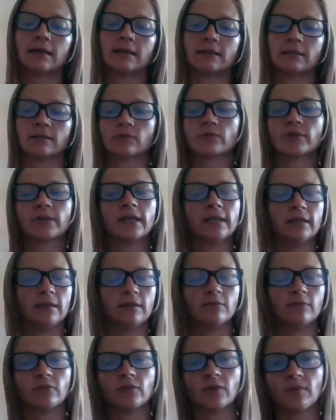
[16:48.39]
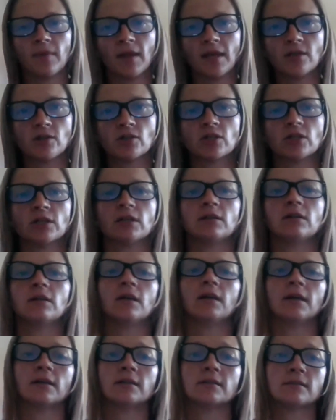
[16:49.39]
Is there any inflammation?
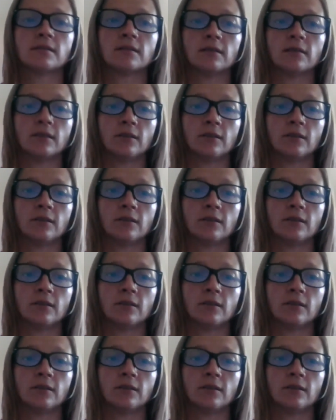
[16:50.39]
And,